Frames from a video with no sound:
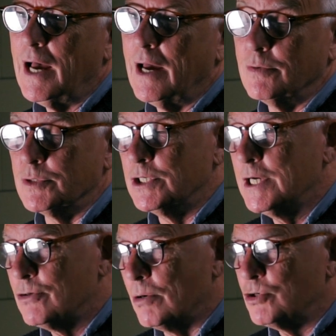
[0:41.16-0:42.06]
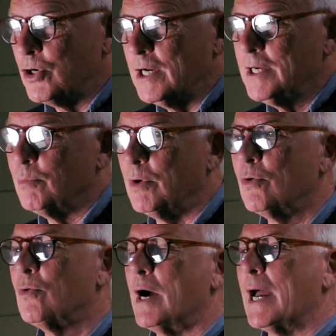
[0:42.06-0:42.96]
It was a teardrop trailer, and we
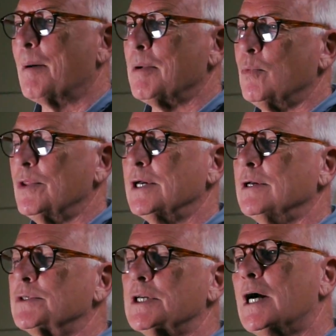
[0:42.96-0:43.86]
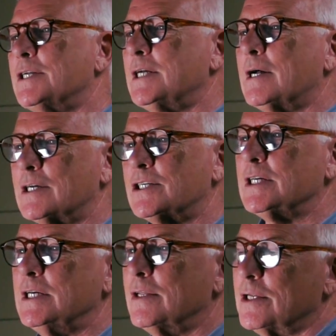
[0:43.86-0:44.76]
were quite happy with it. It was an idea I'd
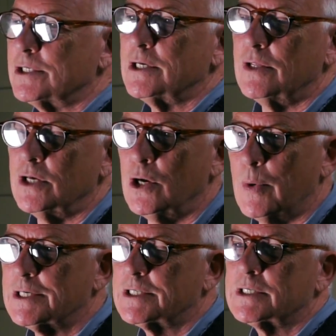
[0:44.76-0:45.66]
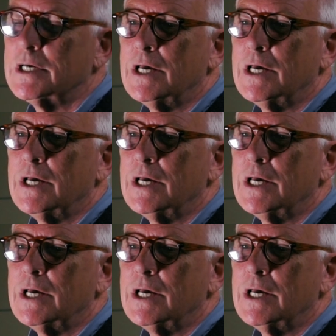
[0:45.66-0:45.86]
seen in the US,